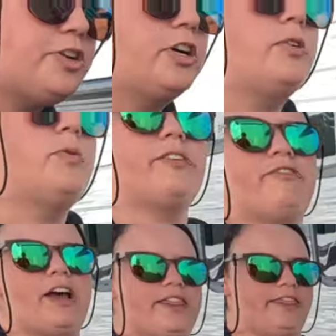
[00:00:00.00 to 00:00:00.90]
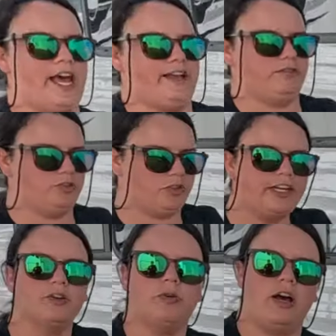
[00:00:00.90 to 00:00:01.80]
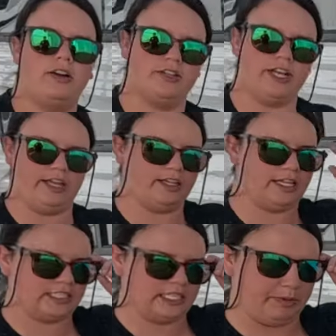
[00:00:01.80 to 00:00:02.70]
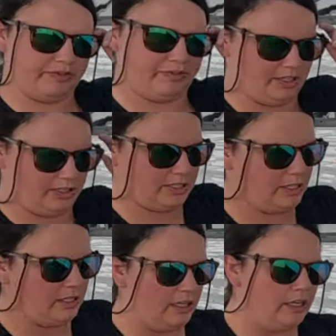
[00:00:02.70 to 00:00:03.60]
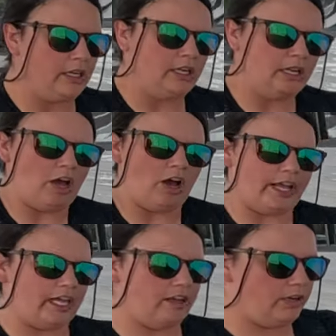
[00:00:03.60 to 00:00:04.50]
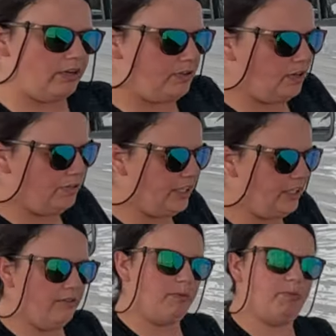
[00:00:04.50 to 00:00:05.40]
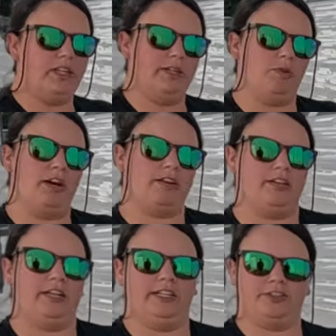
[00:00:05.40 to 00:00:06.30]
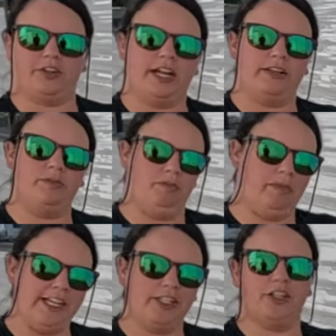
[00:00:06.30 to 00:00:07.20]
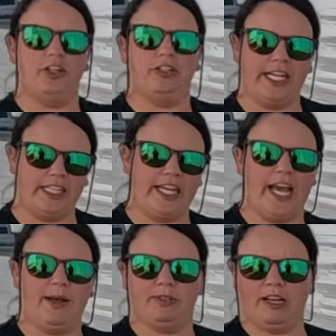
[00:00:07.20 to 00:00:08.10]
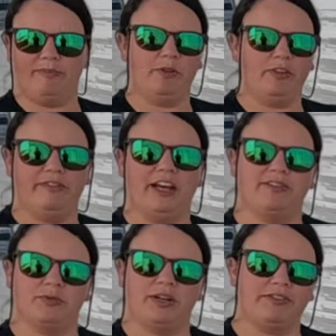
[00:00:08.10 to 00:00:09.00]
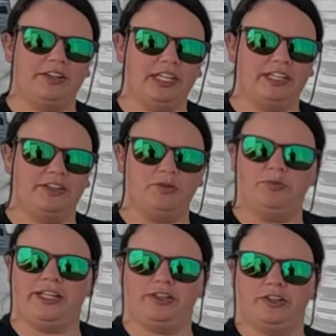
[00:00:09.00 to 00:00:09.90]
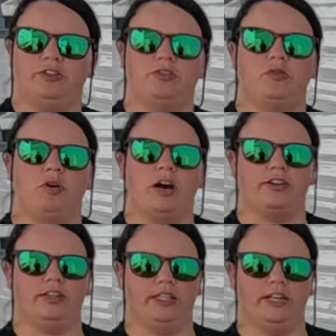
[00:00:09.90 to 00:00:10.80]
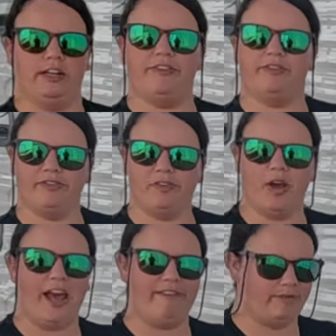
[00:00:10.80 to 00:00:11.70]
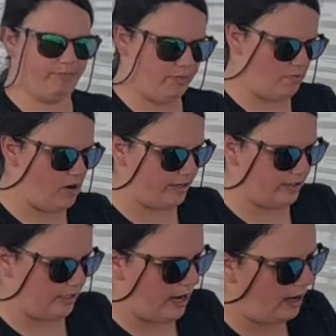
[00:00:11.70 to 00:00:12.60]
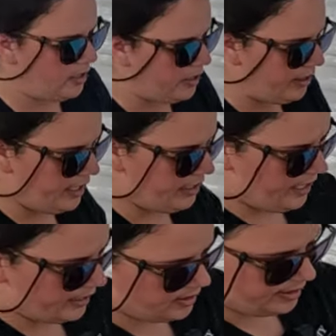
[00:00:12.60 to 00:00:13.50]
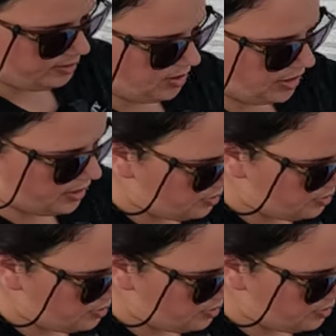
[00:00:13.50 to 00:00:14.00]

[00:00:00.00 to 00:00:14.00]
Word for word: you're gonna wanna find that. Drain your water tank, that's gonna be first. Even if you don't think you ever put any water in it, drain, make sure, take the caps off, pull the valves, whatever you need to do, make sure there's no water in there, even if you haven't put water in there. Next thing we're gonna